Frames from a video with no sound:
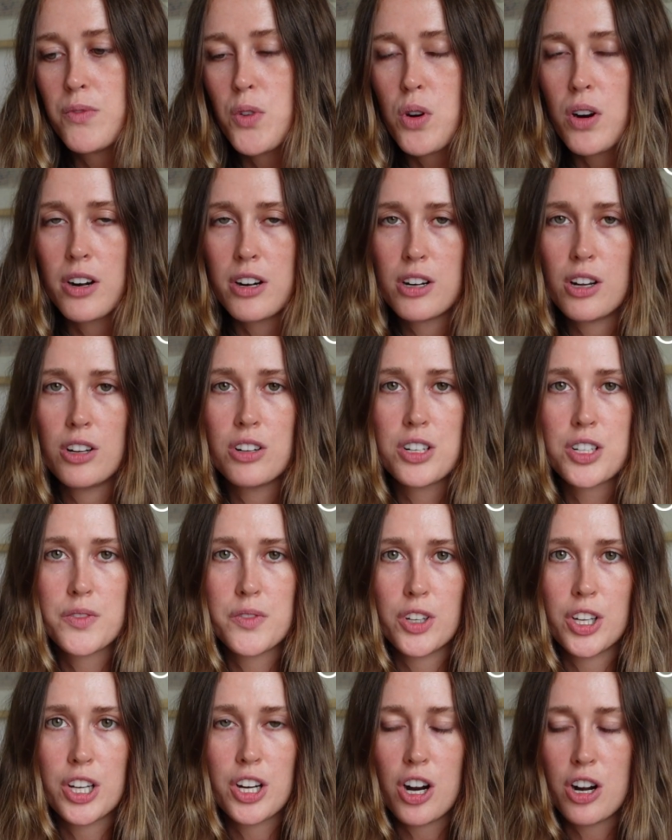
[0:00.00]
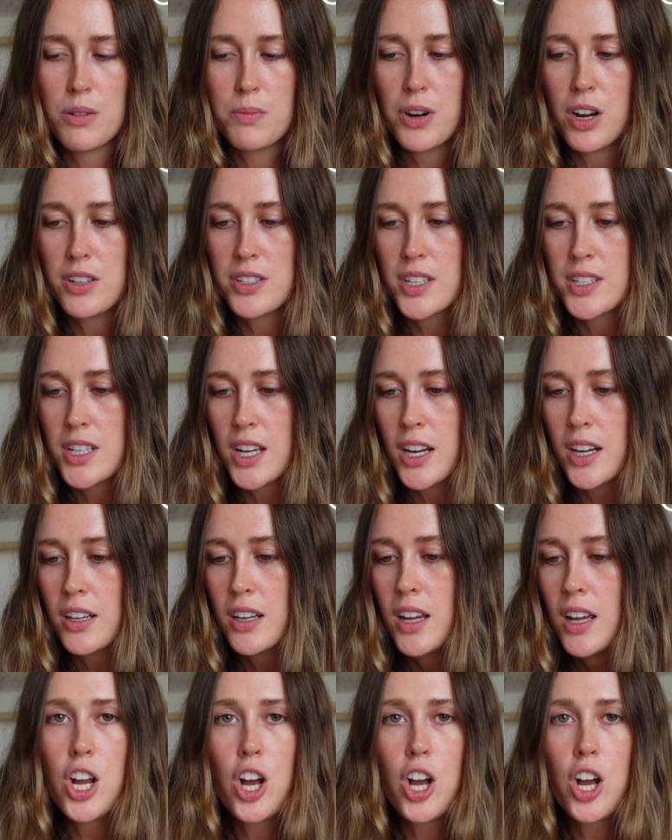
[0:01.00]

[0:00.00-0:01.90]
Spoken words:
$400 for like card processing.